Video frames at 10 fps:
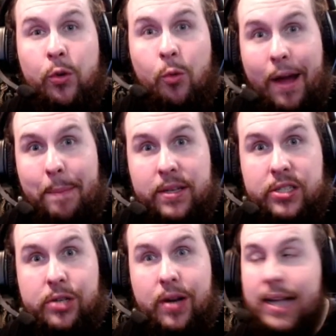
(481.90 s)
weapons,
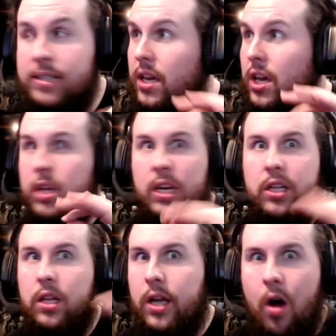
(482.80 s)
you guys. You need to
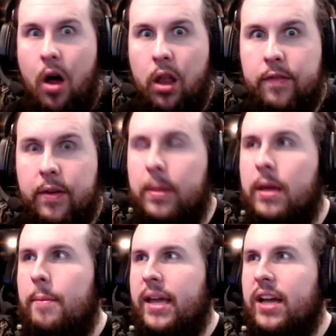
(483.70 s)
look at all of them
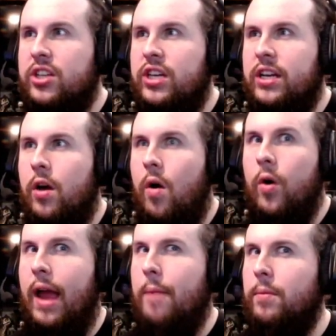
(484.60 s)
because you need to go,
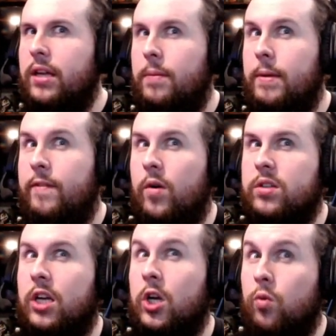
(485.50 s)
okay, I'm really gonna be
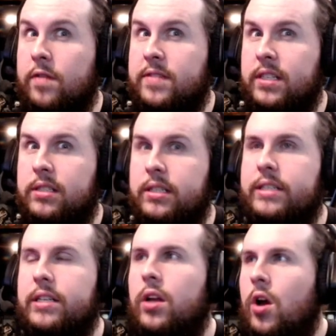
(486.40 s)
focusing on dwarves this
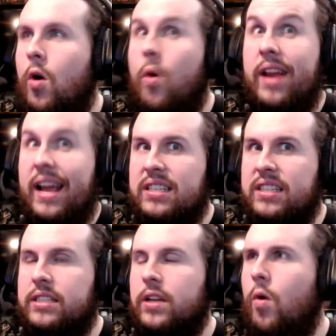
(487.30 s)
season or next
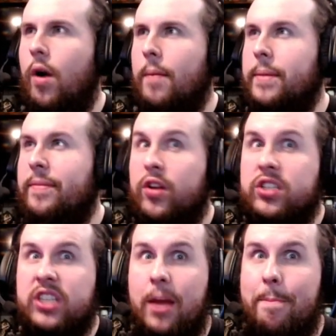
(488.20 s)
season, or I'm gonna be
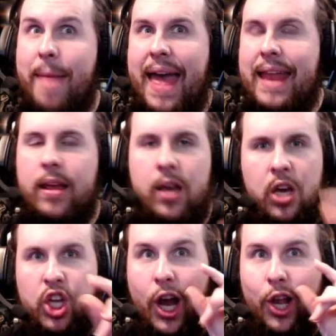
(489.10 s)
focusing on men.
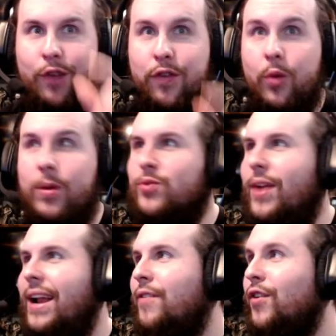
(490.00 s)
You gotta look for the ones,
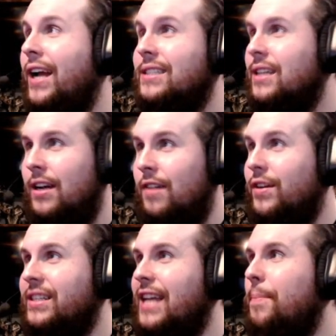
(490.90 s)
right? Because for
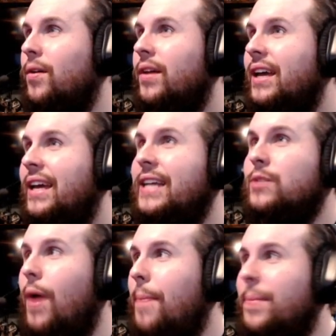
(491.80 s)
example, his
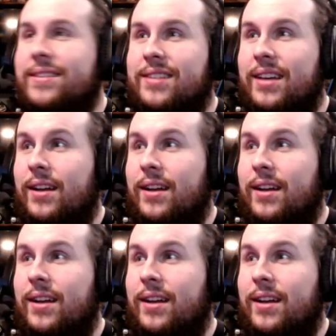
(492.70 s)
weapons,